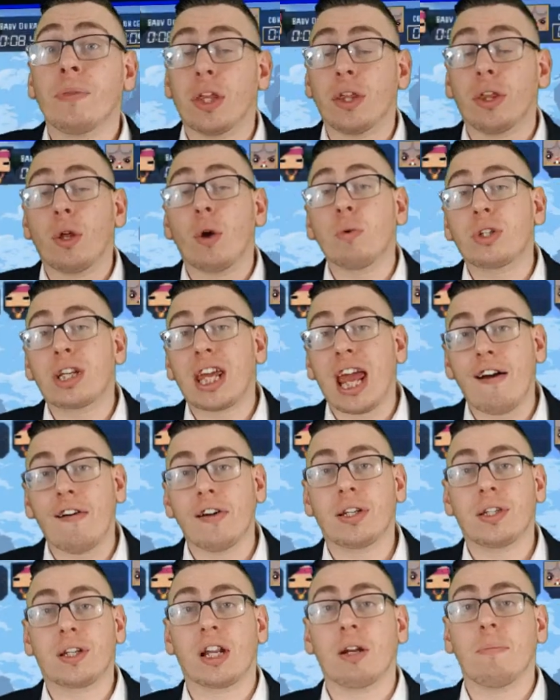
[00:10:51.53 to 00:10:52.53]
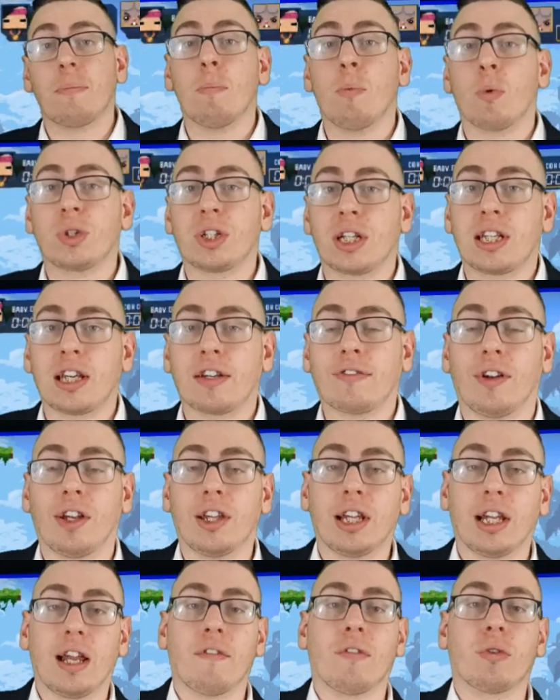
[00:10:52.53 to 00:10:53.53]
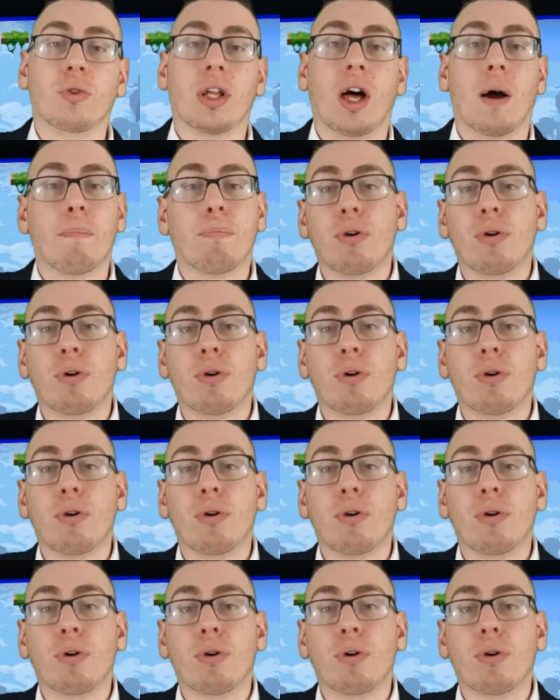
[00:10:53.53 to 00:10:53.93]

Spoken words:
that those characters are going to be more successful in the levels that are